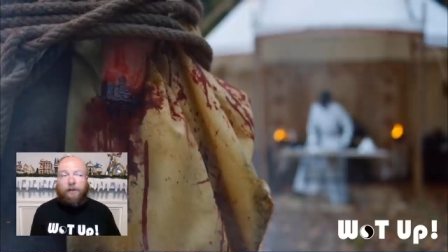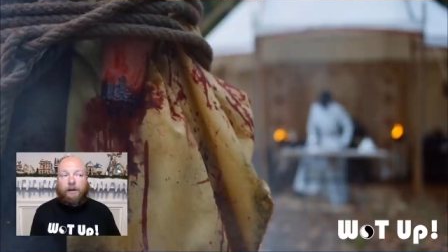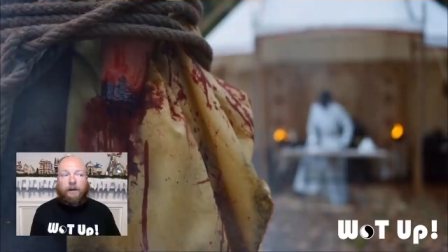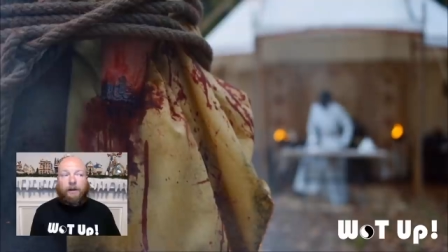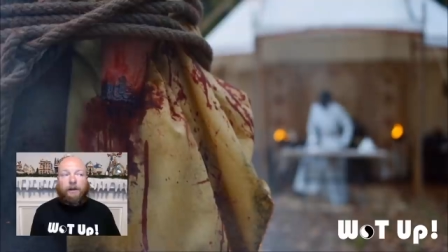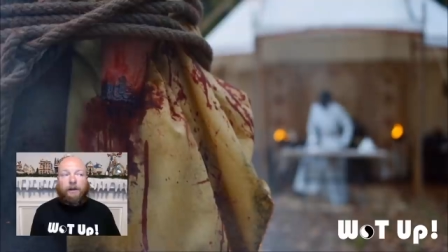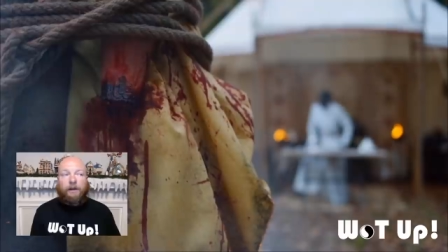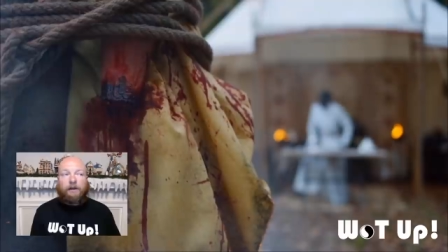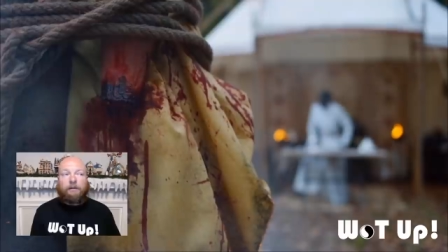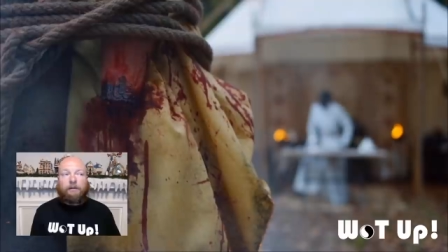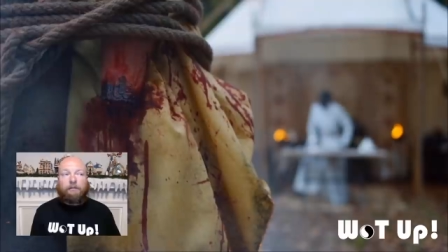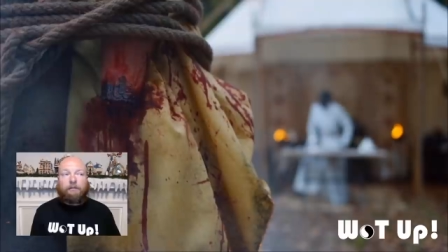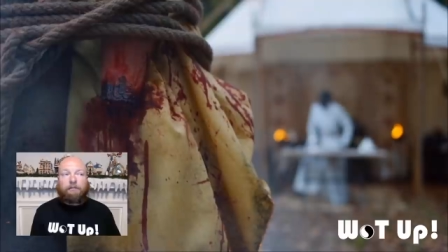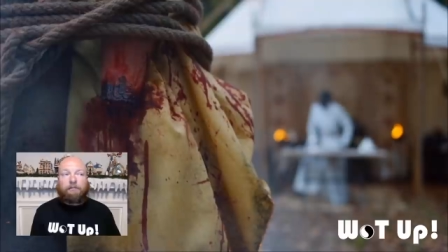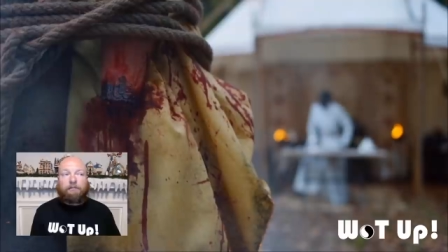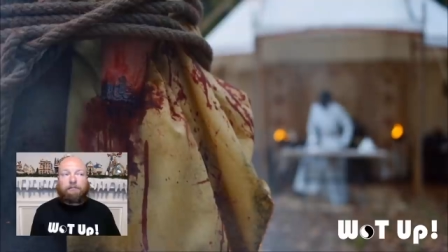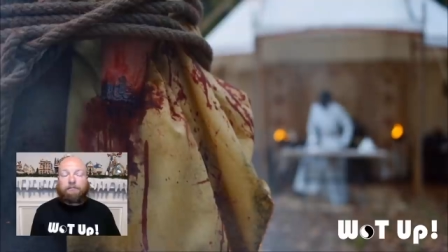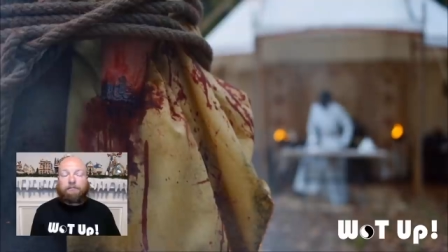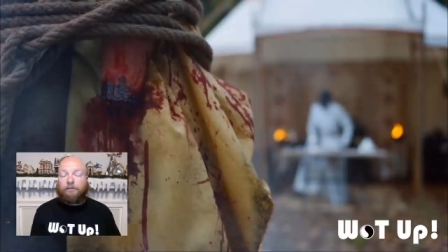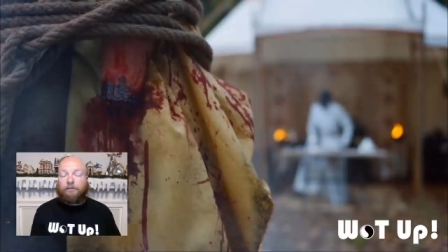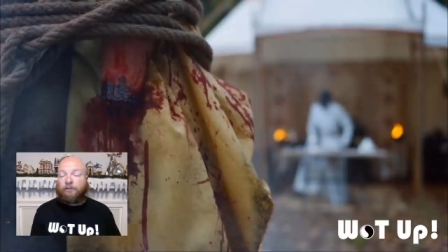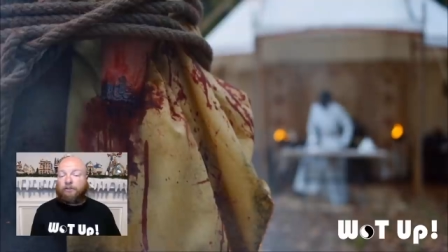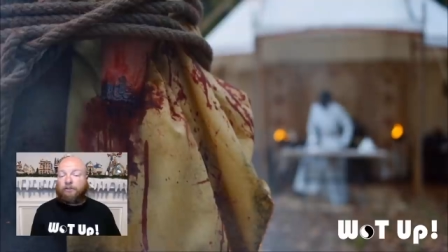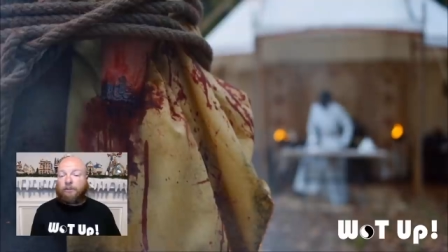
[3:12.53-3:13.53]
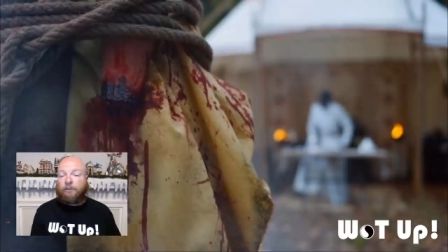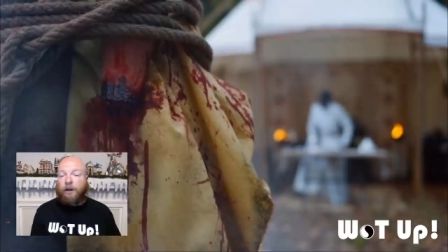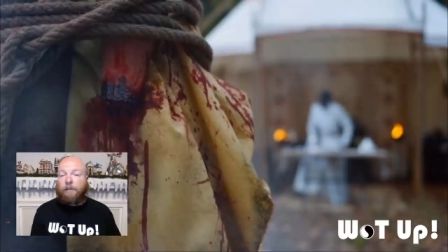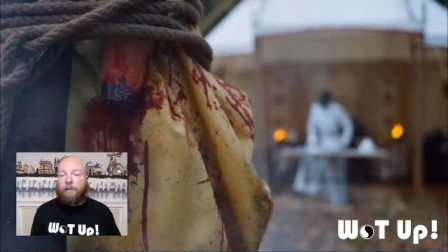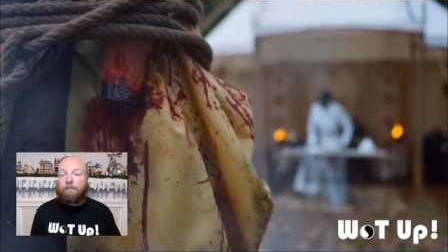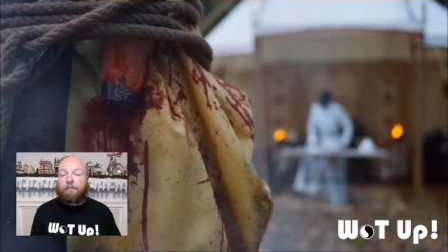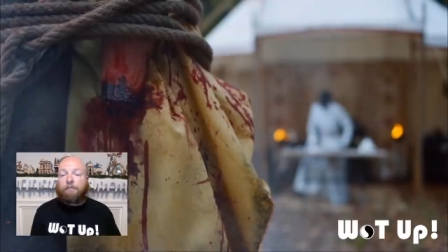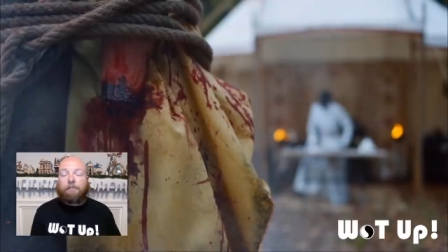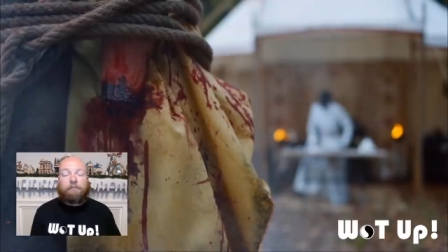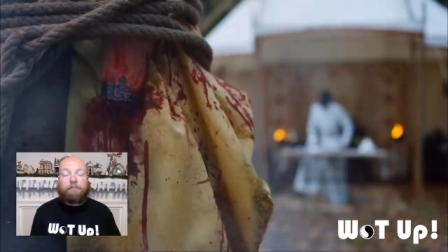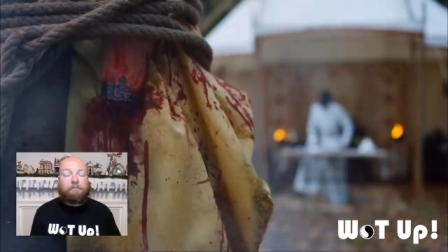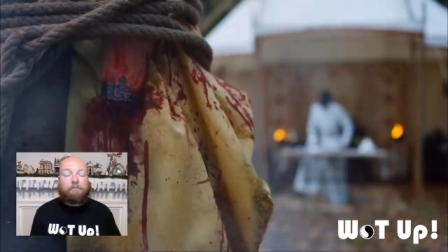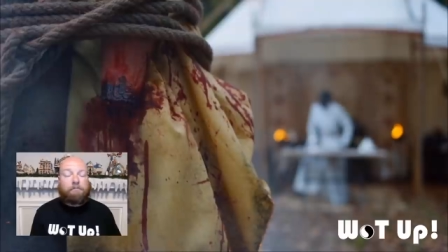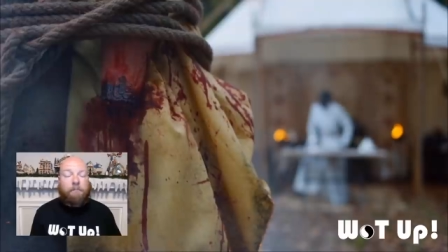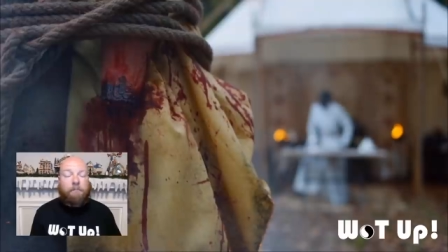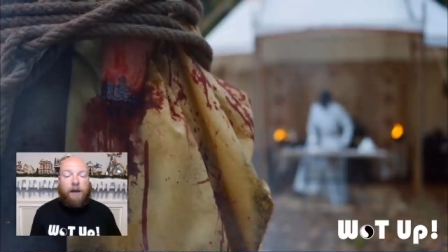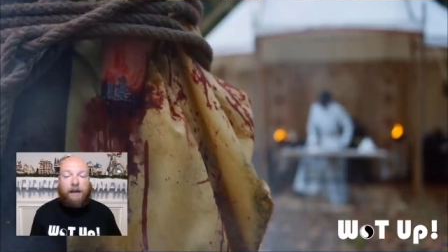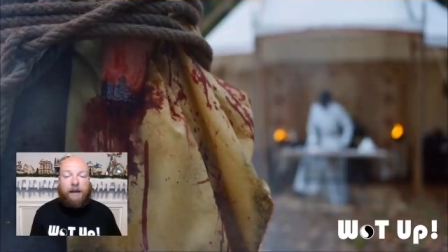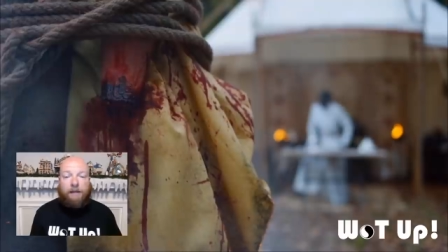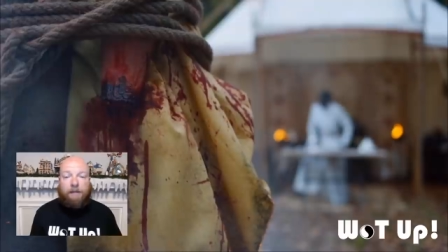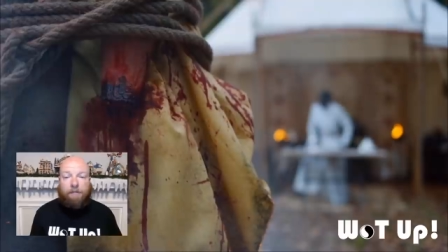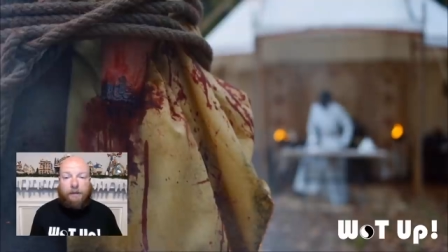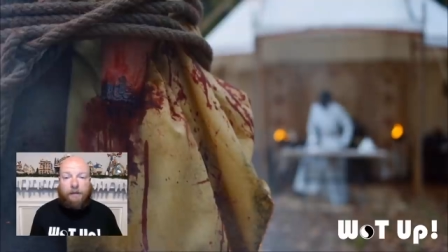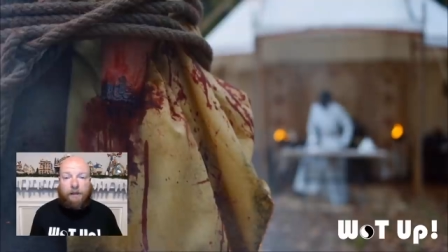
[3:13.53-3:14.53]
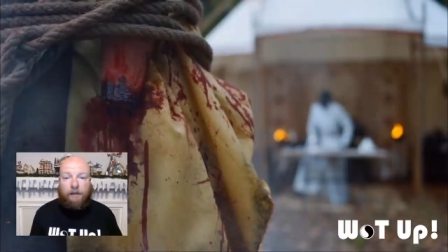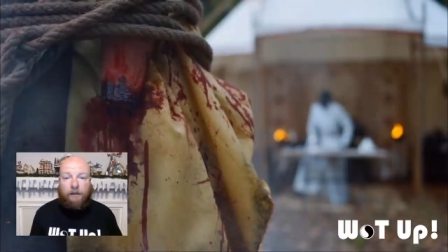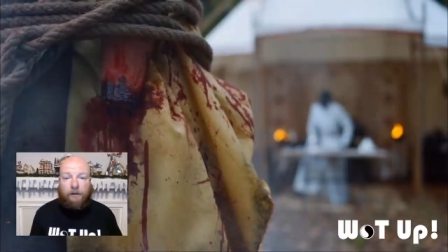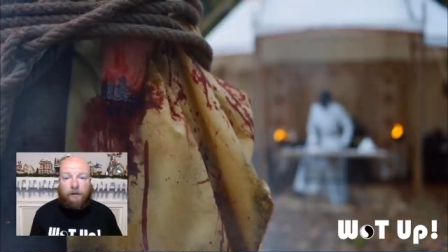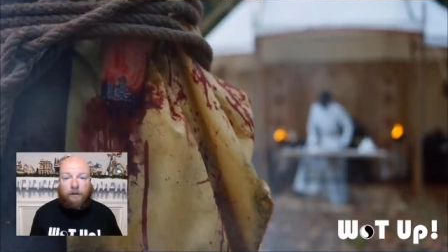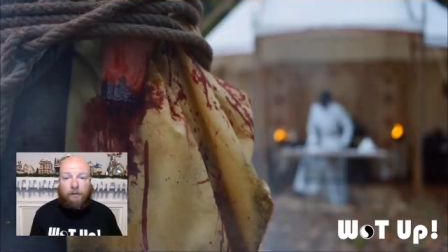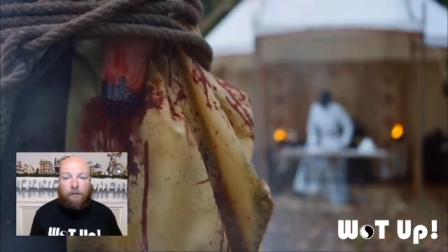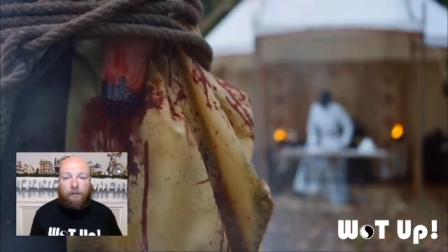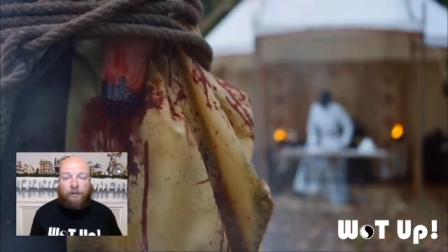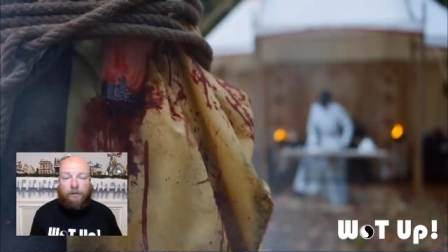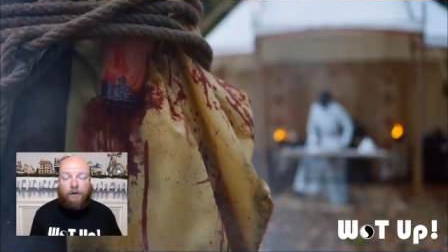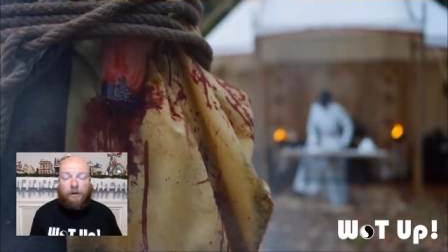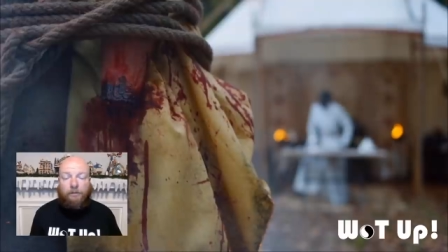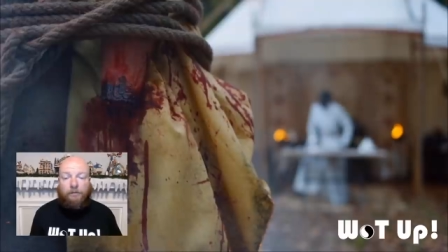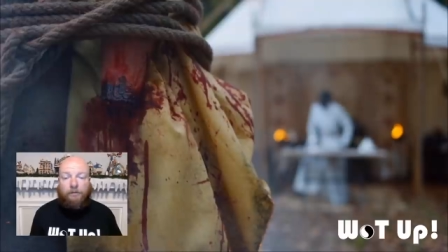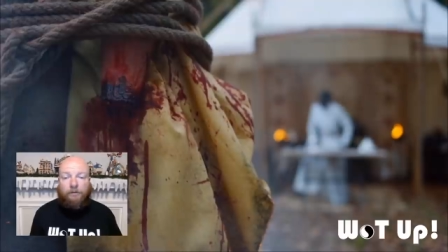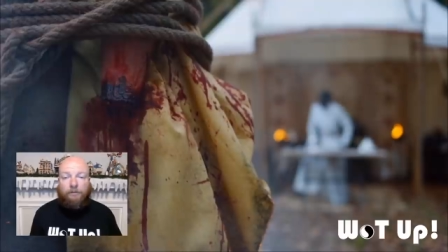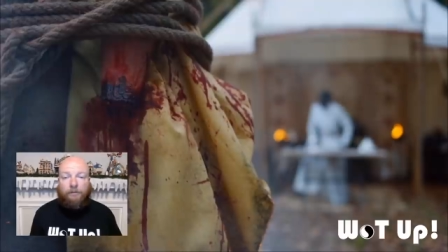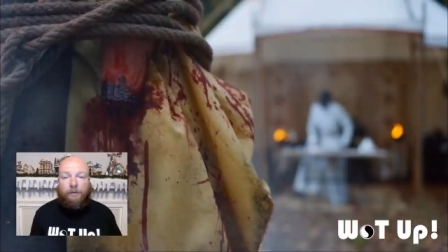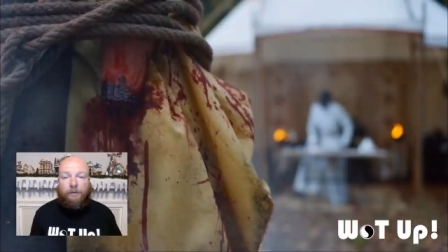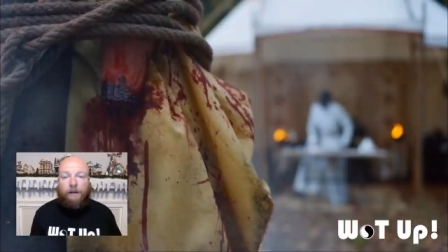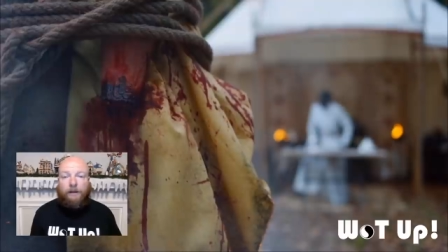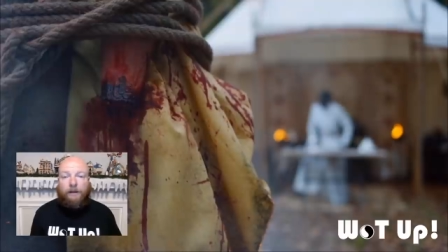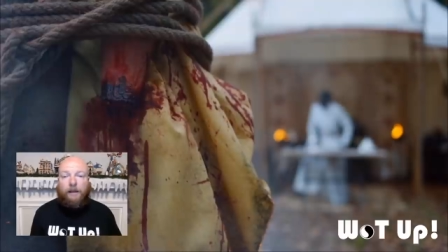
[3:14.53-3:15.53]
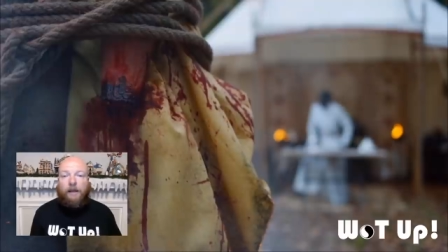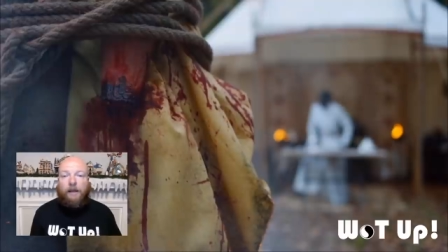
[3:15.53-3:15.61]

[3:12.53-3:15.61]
Um, some might be learned without movement.